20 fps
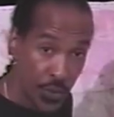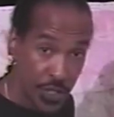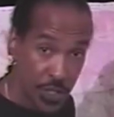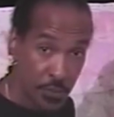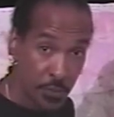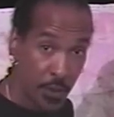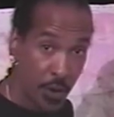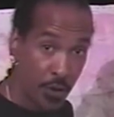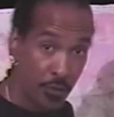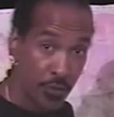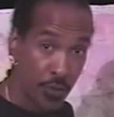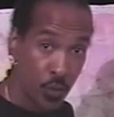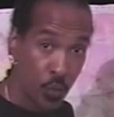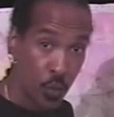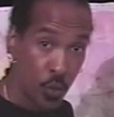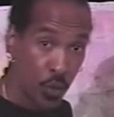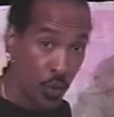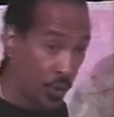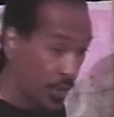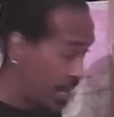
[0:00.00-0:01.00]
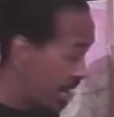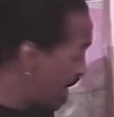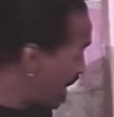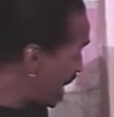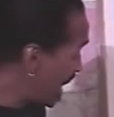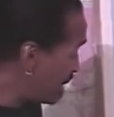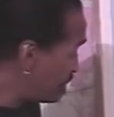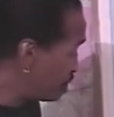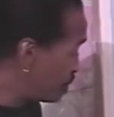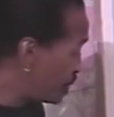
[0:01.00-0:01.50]
this part of the world
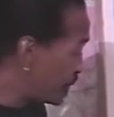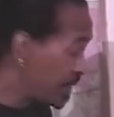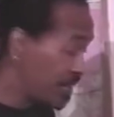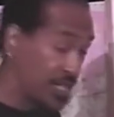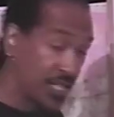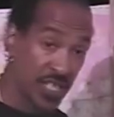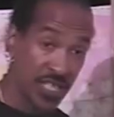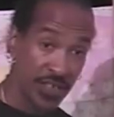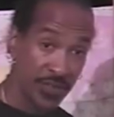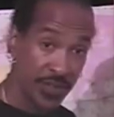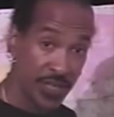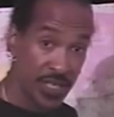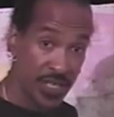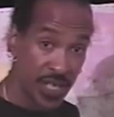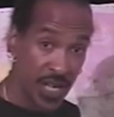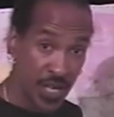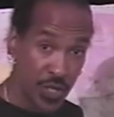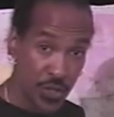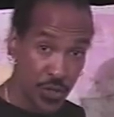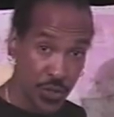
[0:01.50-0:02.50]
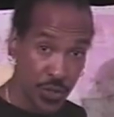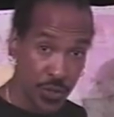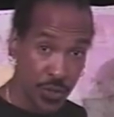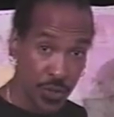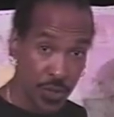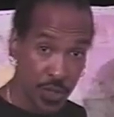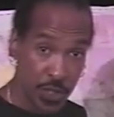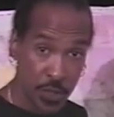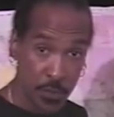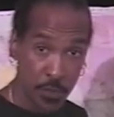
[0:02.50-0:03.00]
and bring civilization to
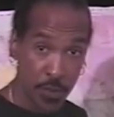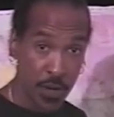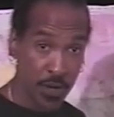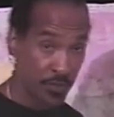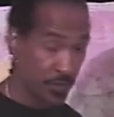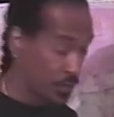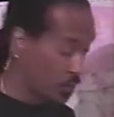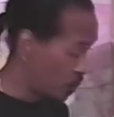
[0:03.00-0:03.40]
this part of the